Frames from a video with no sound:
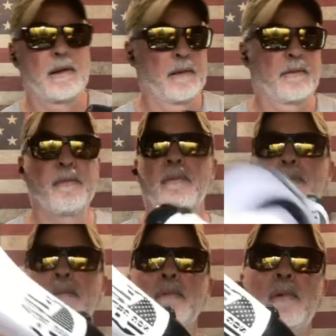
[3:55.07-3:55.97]

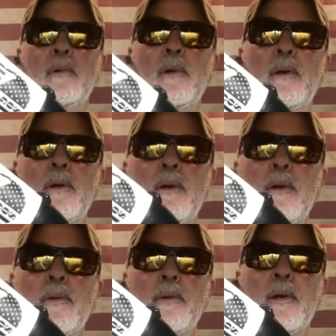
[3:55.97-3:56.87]

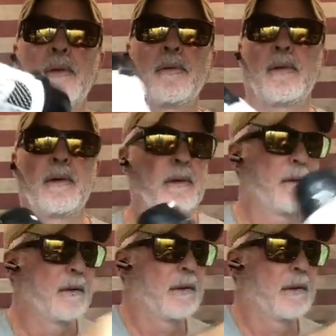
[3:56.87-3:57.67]
(silence)